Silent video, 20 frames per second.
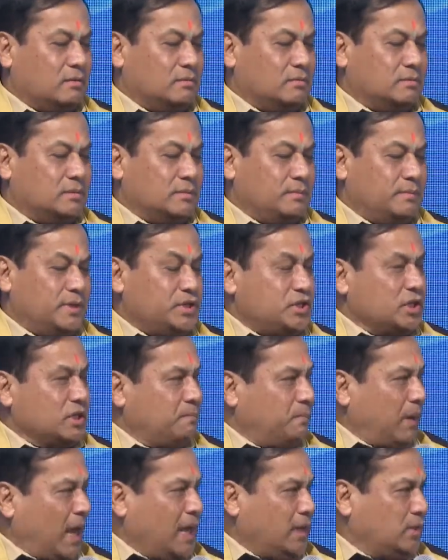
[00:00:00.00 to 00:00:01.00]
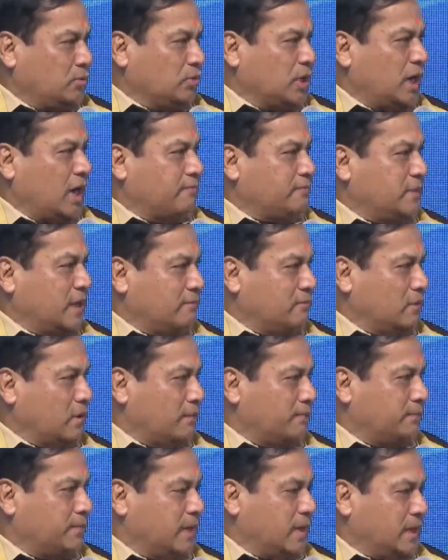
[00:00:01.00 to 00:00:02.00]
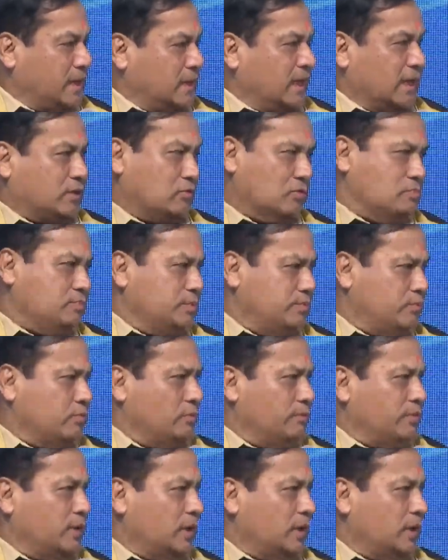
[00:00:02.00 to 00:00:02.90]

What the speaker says: vision plan we have developed, that could be fulfilled.